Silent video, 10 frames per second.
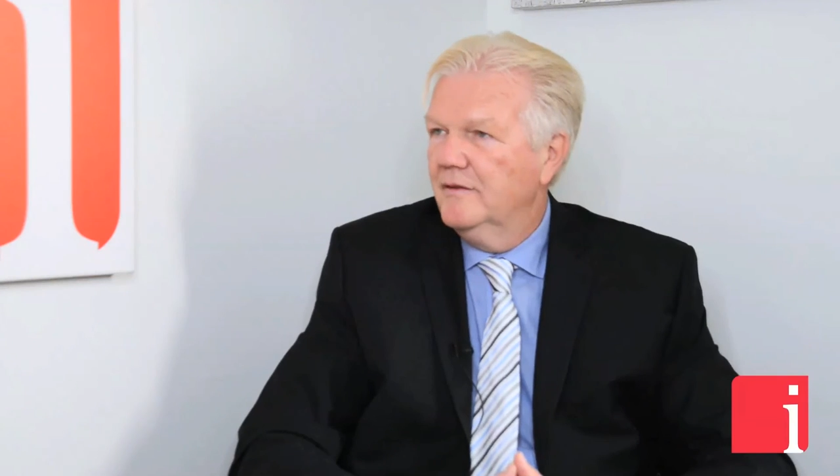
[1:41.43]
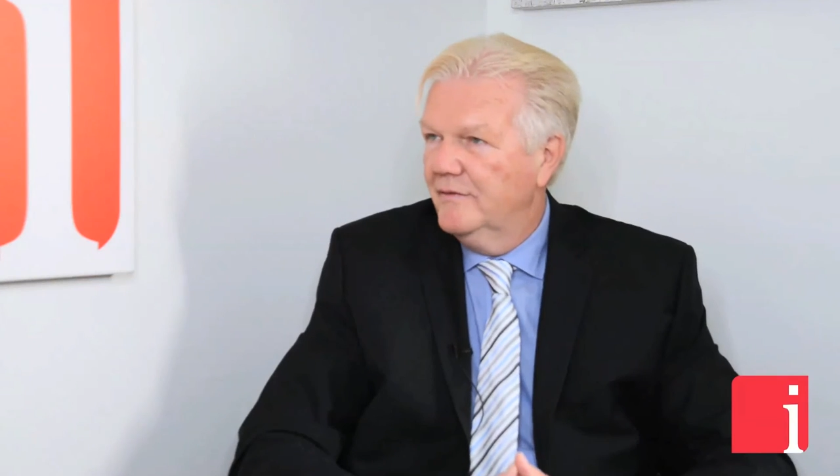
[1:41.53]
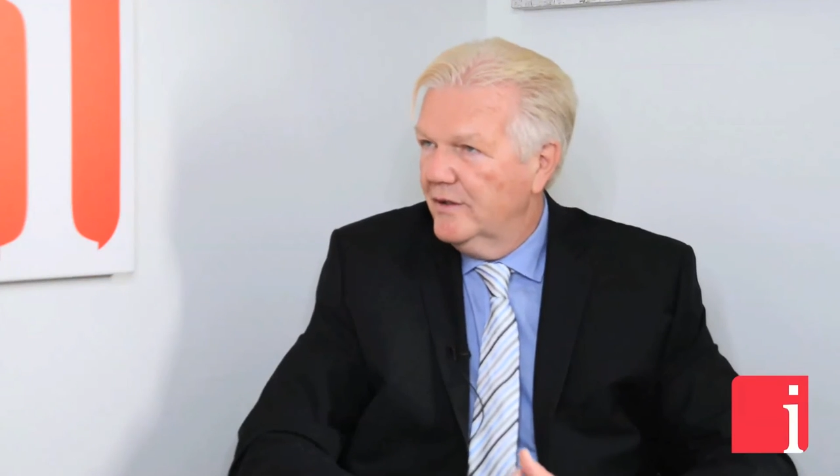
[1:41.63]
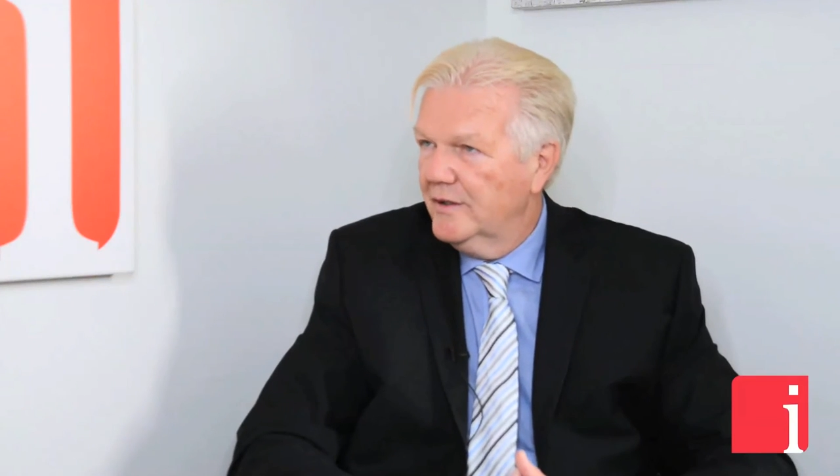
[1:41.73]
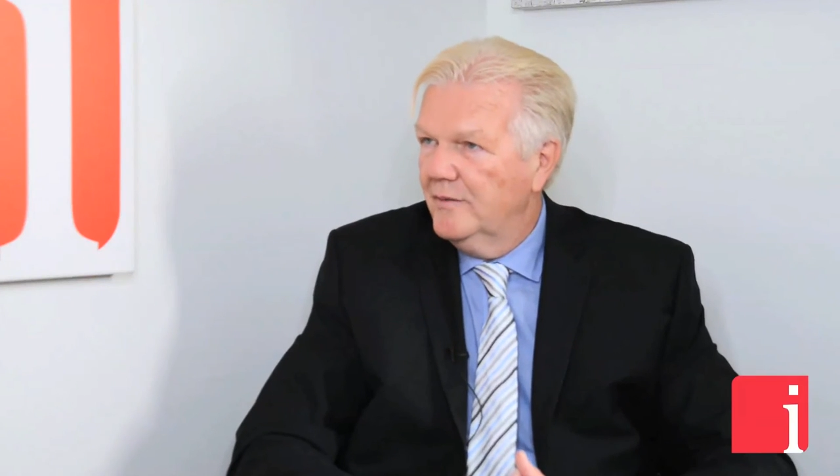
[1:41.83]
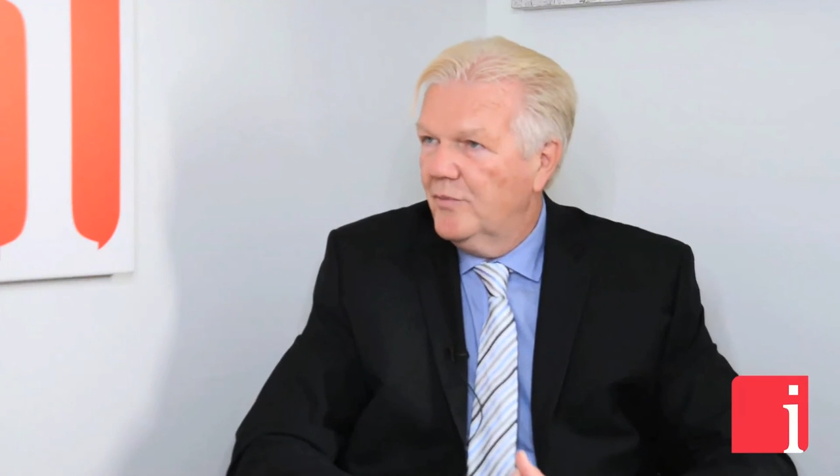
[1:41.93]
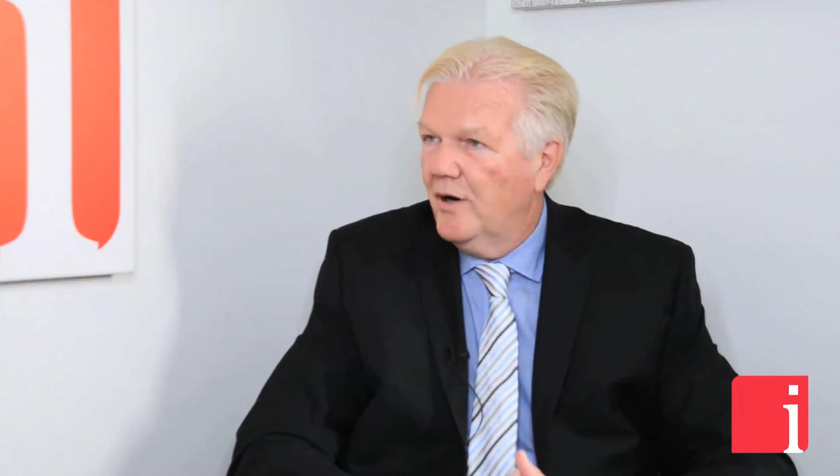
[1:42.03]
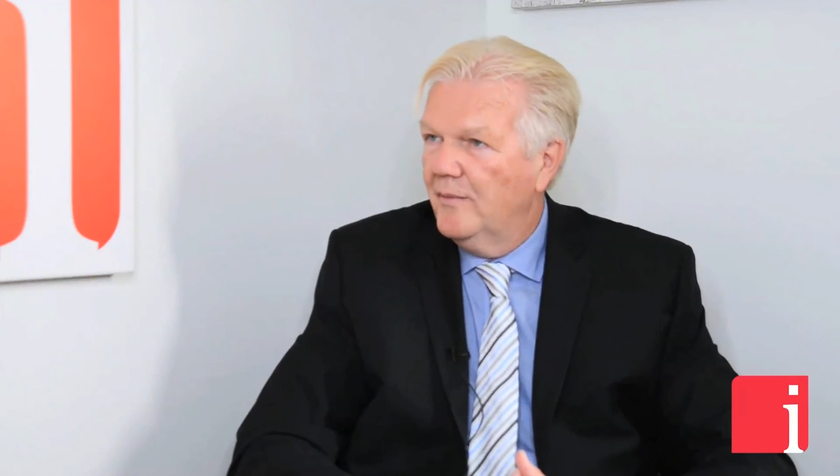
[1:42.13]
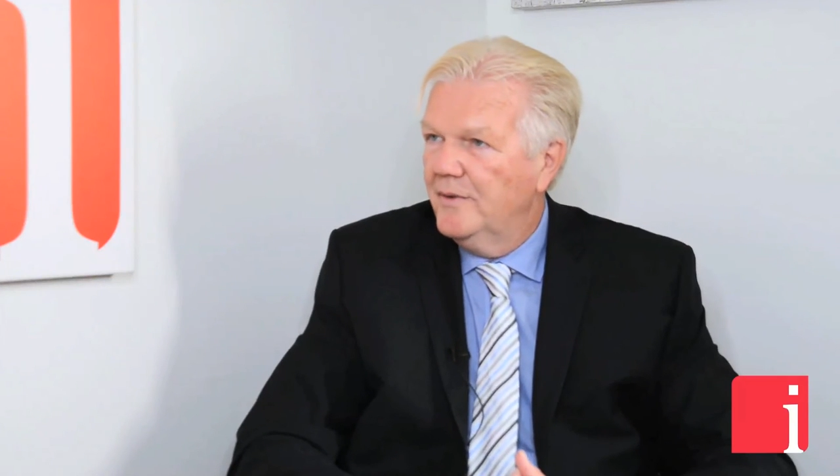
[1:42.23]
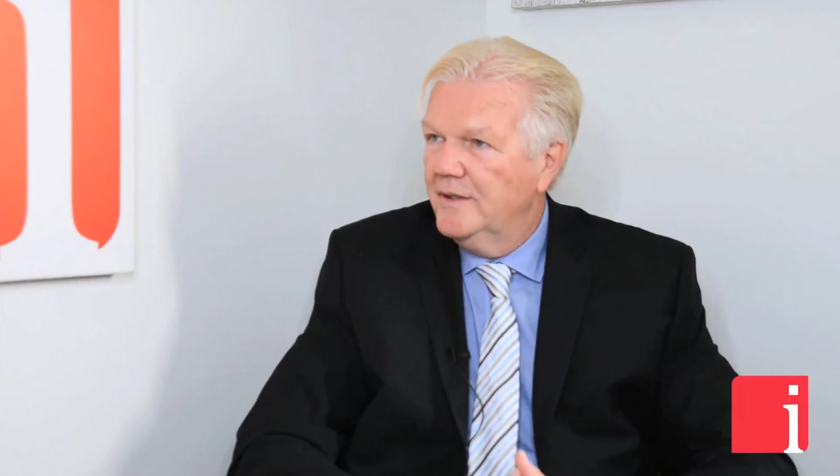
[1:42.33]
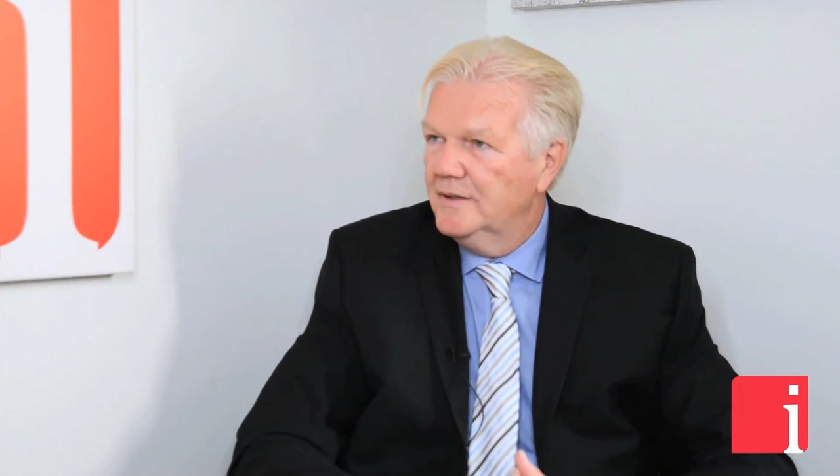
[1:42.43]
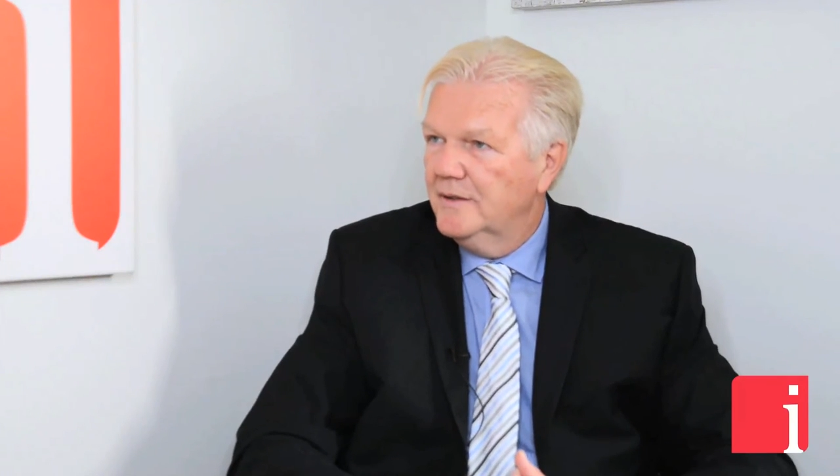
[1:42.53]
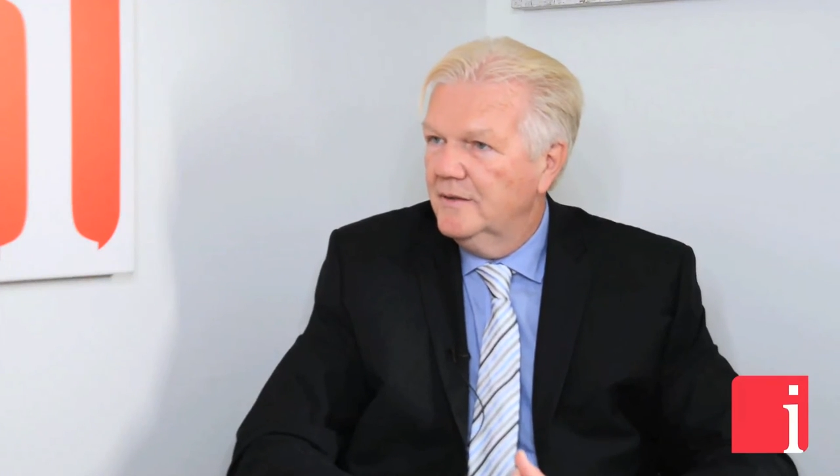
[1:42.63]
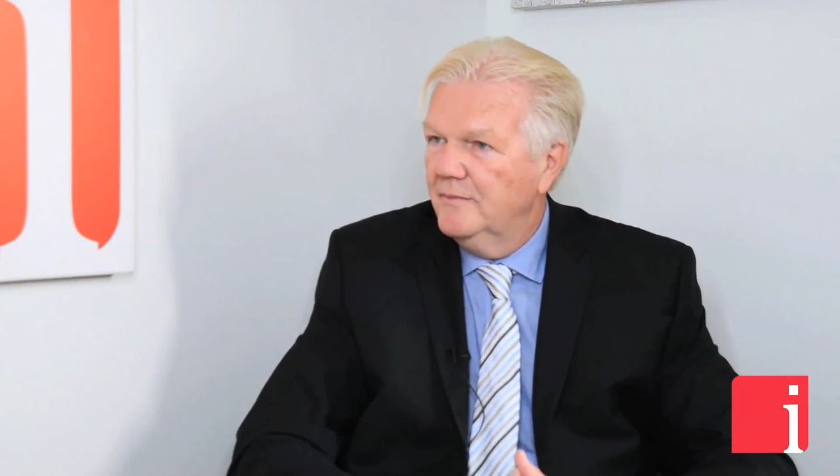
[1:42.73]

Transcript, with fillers: very good properties